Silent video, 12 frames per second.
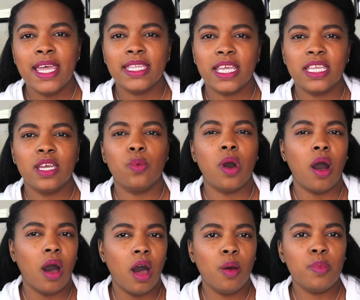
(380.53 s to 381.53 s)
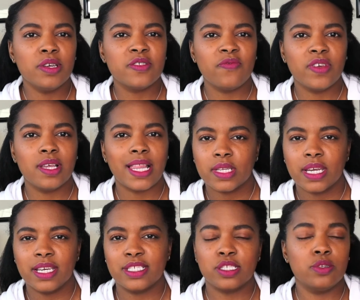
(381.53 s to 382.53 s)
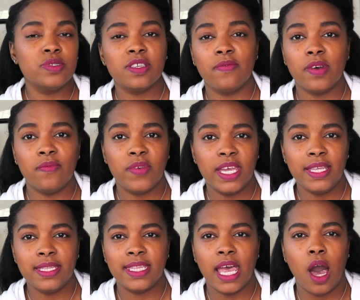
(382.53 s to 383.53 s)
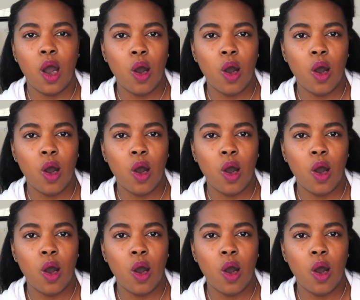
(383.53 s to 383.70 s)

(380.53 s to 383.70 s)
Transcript: then it will almost feel like an exclusive event that